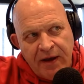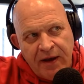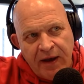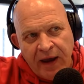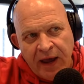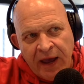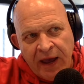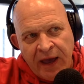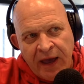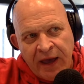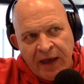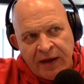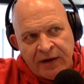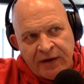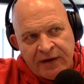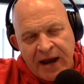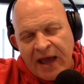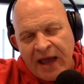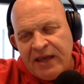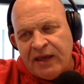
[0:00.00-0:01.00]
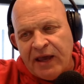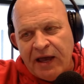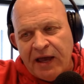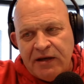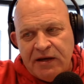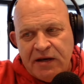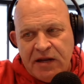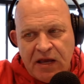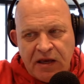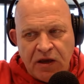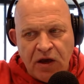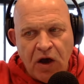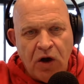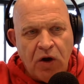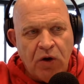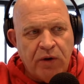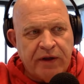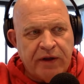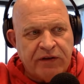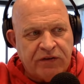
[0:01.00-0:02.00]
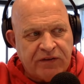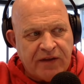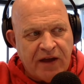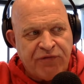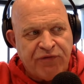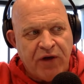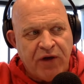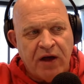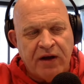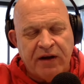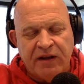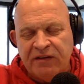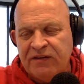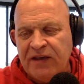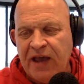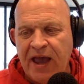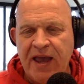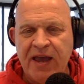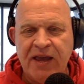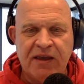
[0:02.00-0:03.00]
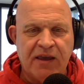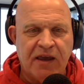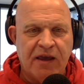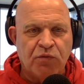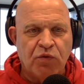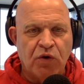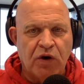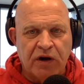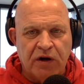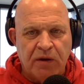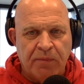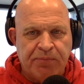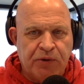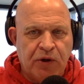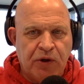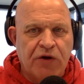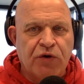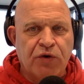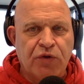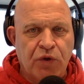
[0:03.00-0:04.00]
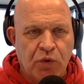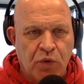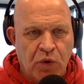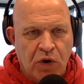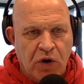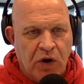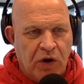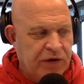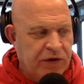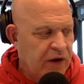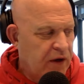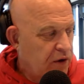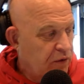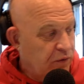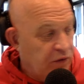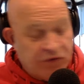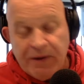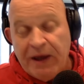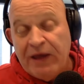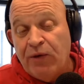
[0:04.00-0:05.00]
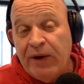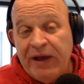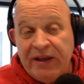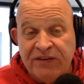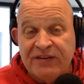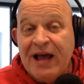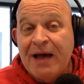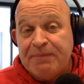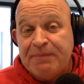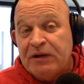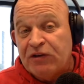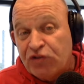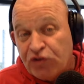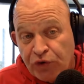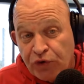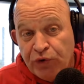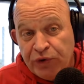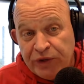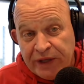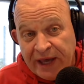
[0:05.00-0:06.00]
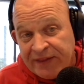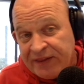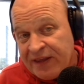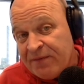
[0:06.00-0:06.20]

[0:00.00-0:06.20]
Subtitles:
And now you got Nico and Stephon and Tank, and we're going to plunder the world, which by the way, has not been true yet.